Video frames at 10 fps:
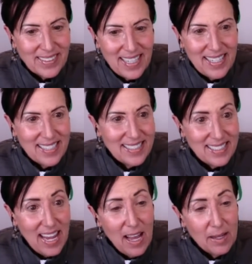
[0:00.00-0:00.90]
And
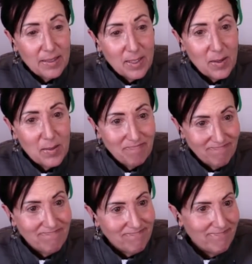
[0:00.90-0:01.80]
yeah, so.
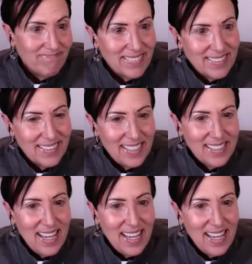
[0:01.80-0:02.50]
Okay. And